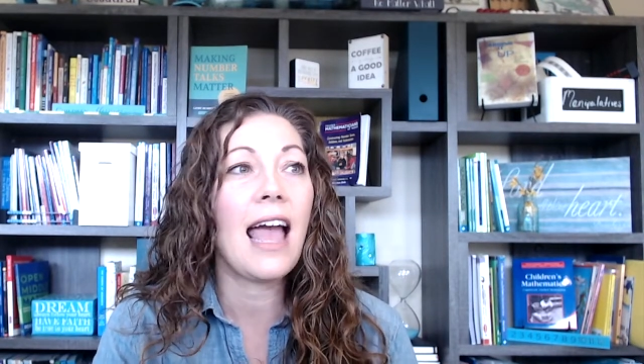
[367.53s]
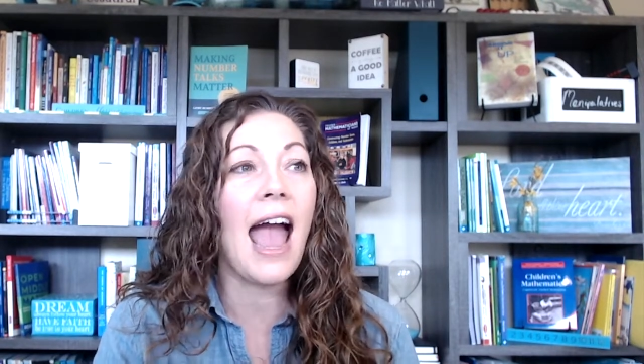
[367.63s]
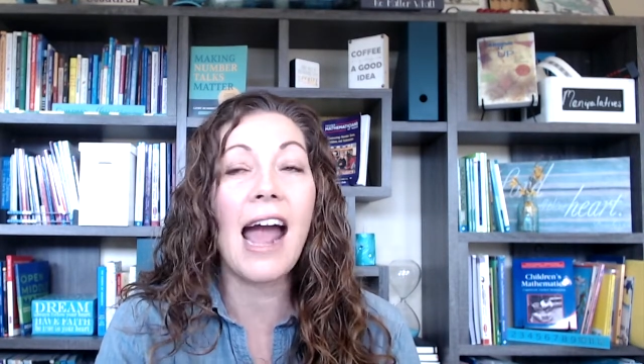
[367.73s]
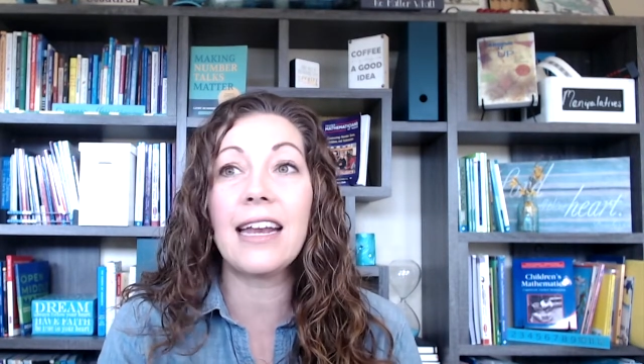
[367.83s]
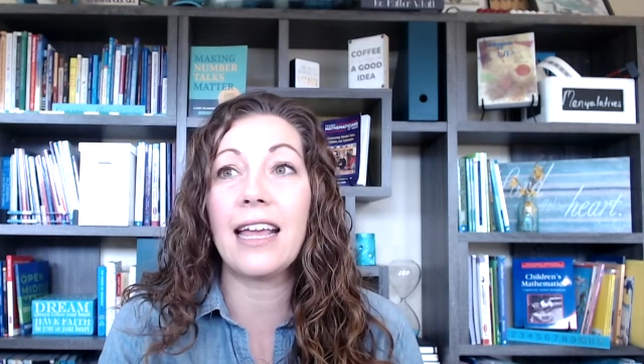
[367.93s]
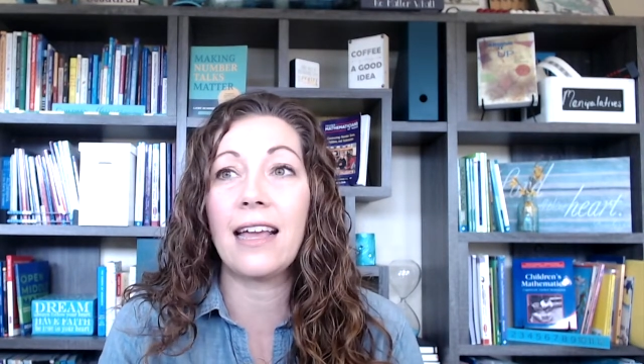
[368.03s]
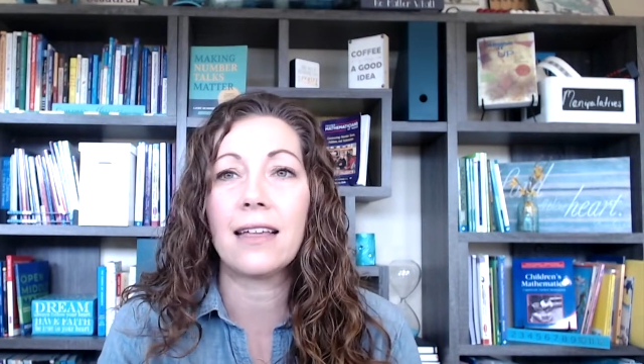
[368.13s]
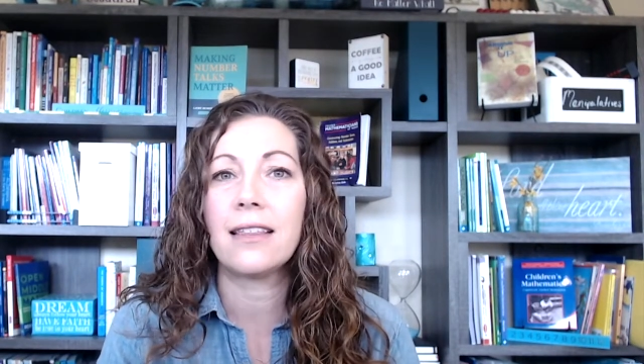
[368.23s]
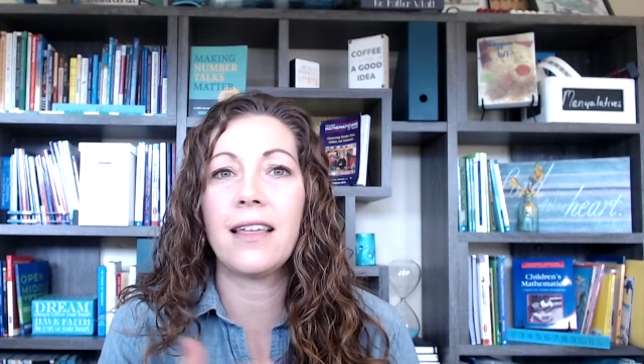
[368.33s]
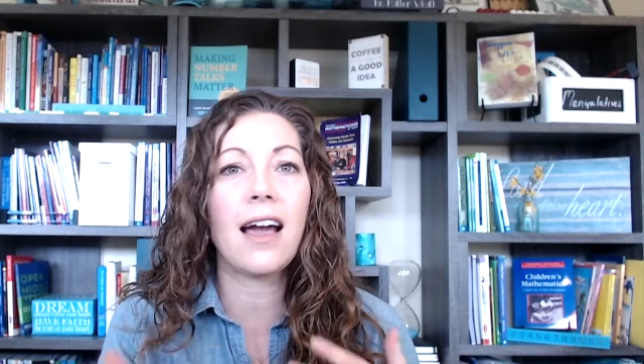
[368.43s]
adding
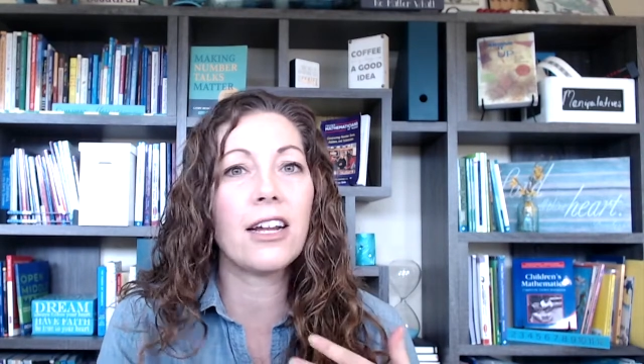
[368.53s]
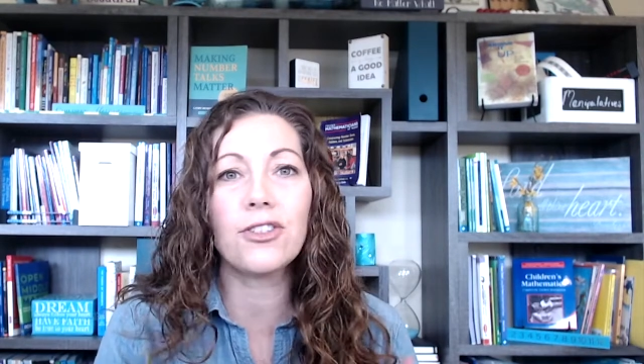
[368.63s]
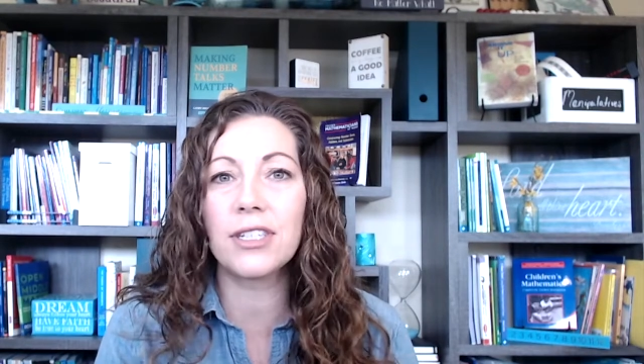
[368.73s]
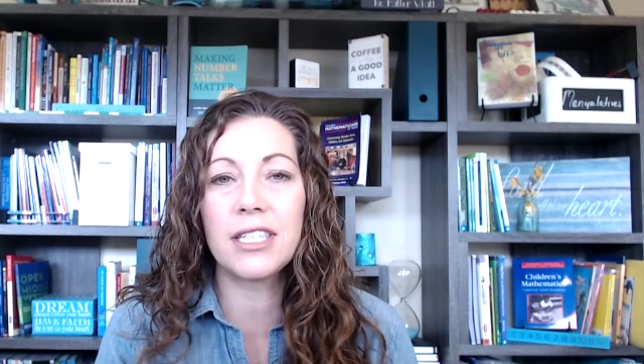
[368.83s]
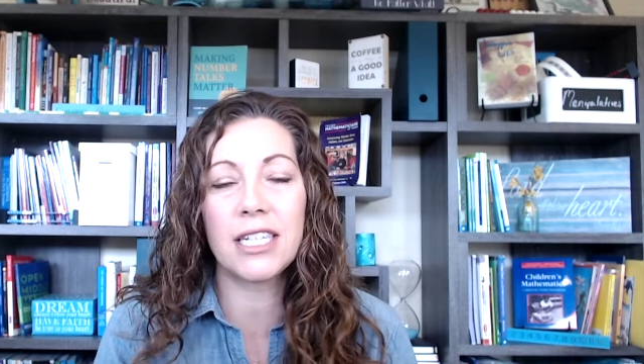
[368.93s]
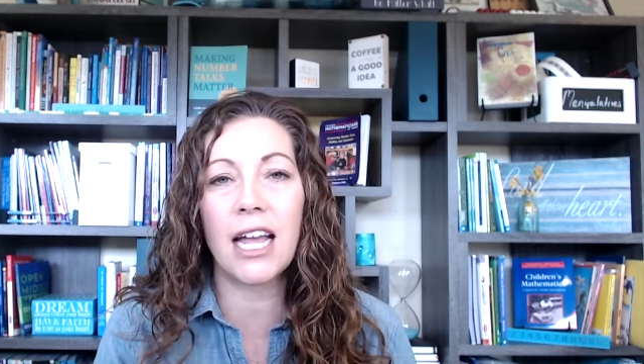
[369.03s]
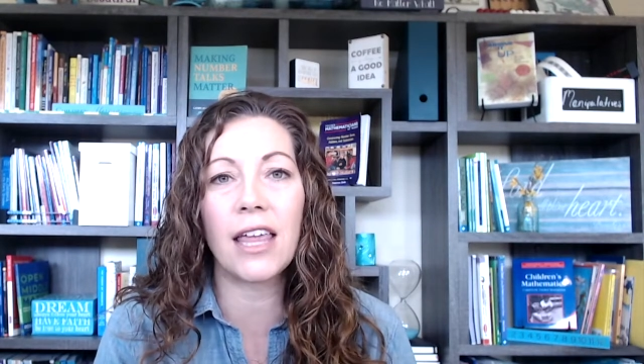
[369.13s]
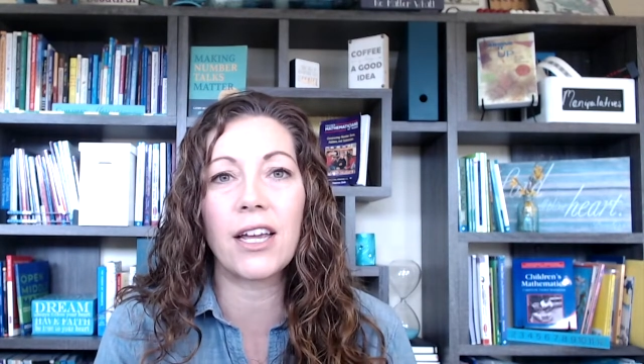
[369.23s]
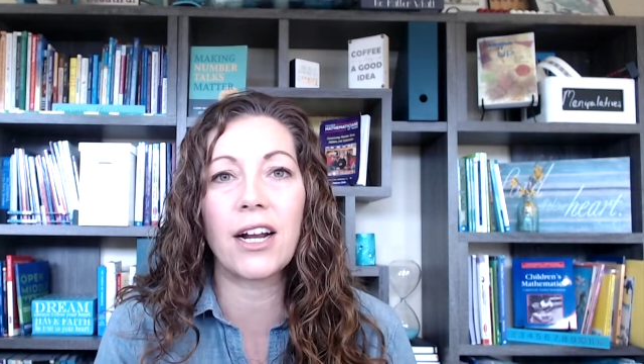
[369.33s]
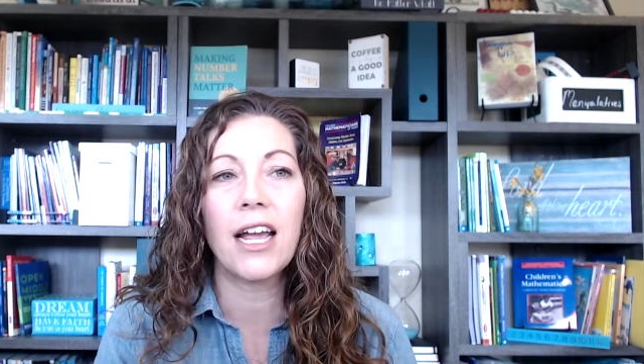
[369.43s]
the hundreds
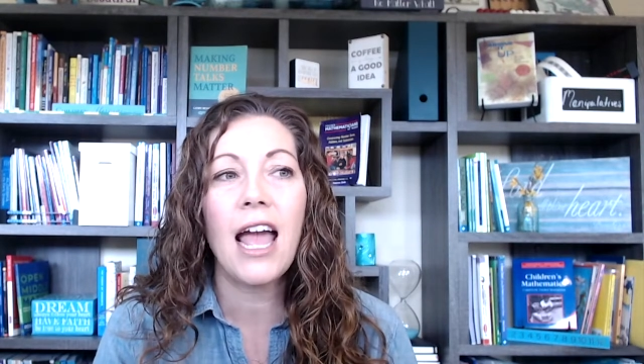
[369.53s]
together